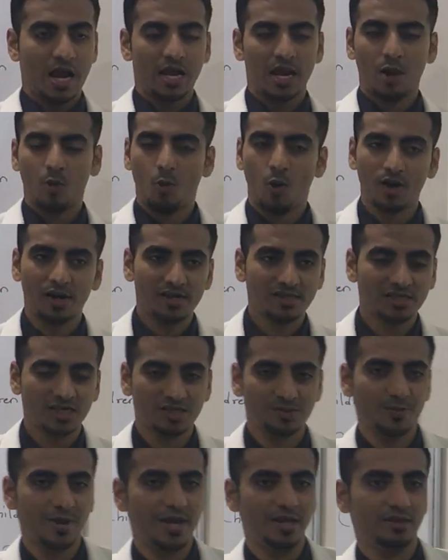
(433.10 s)
Now what does
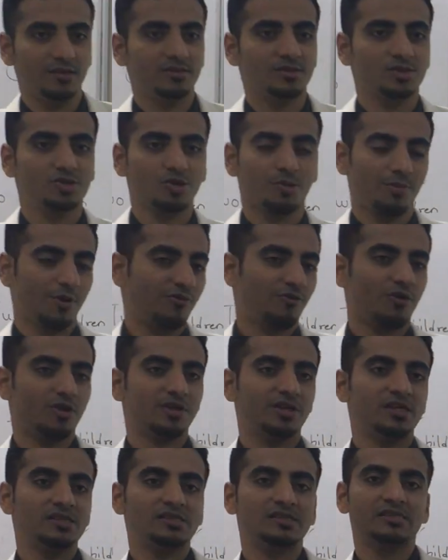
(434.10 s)
this mean? So before
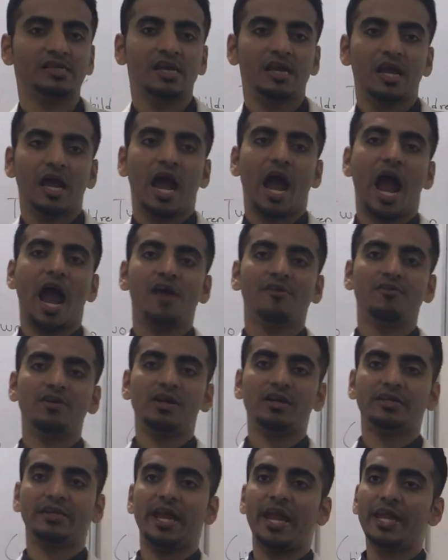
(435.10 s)
this, I
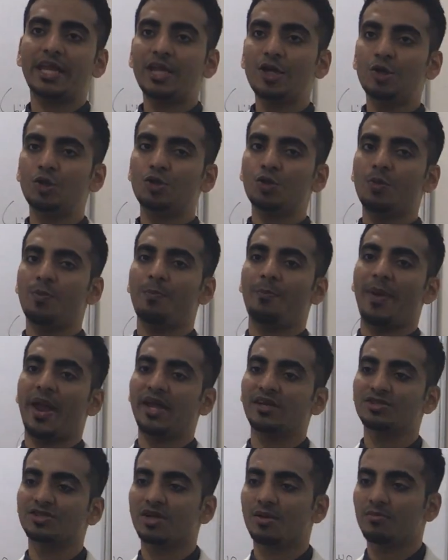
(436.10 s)
will take you to
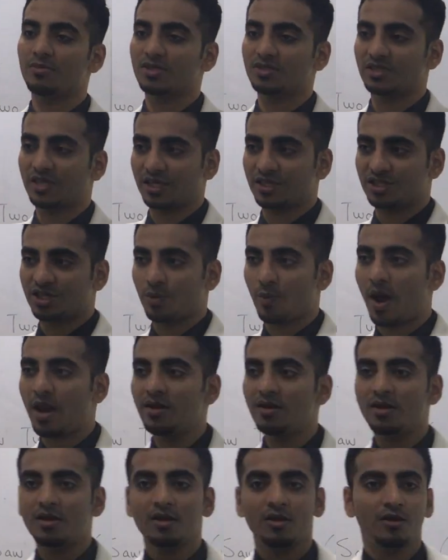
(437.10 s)
page number
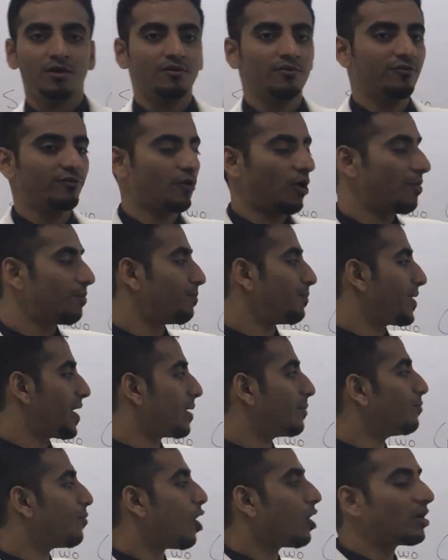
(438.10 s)
61 from
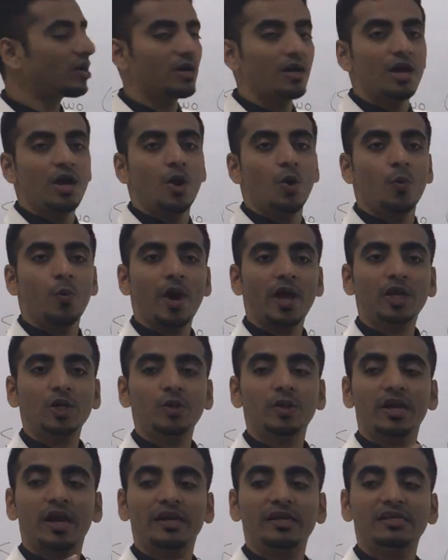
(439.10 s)
PM Bob, where
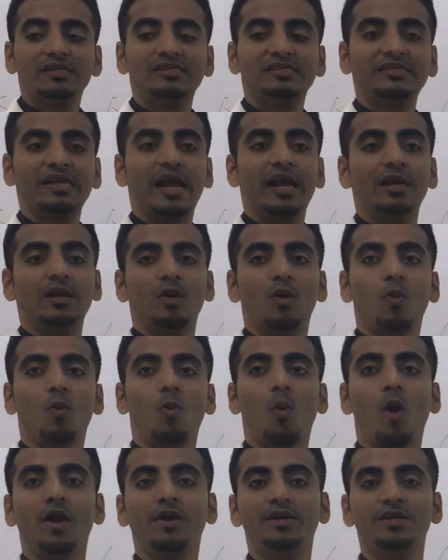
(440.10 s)
you will understand
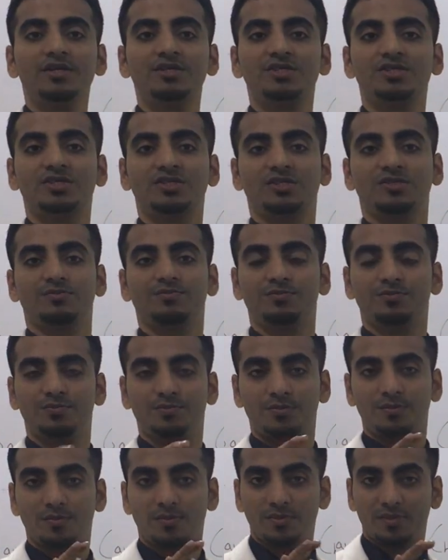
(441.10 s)
what is
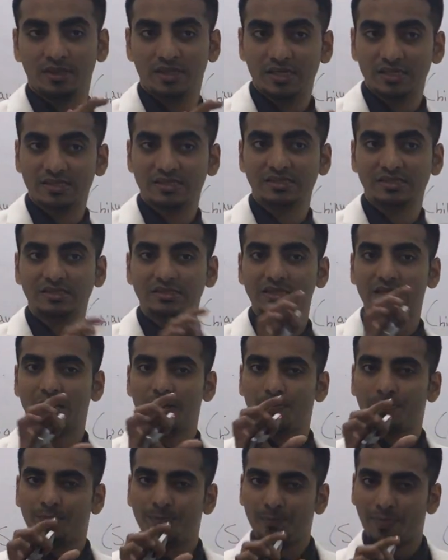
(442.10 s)
this
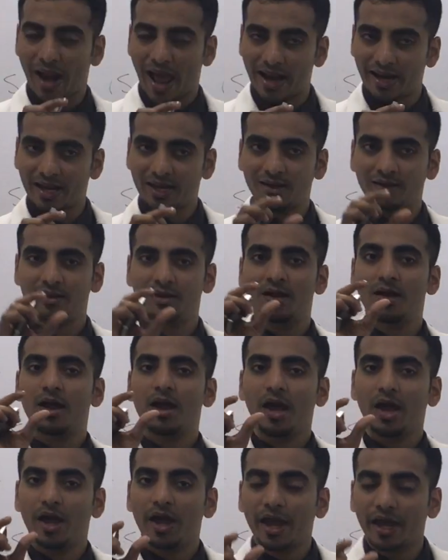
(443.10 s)
planning,
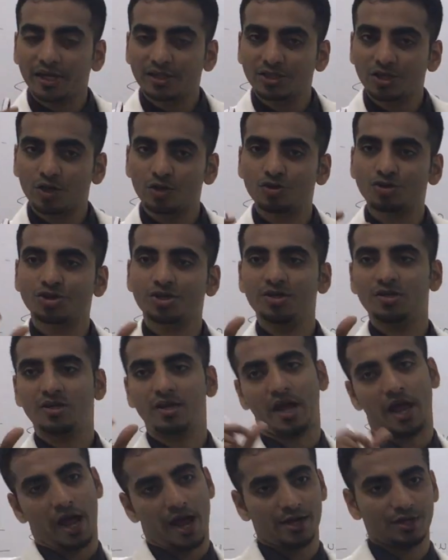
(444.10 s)

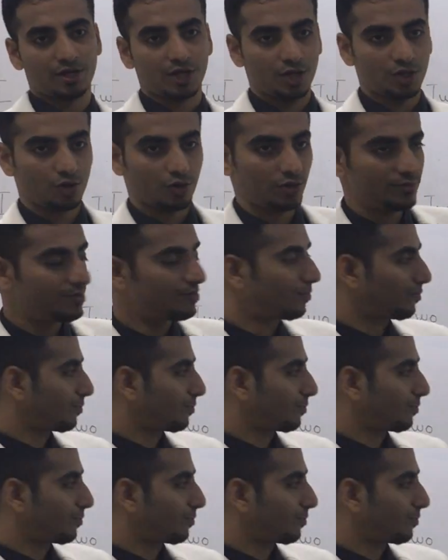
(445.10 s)
execution and control.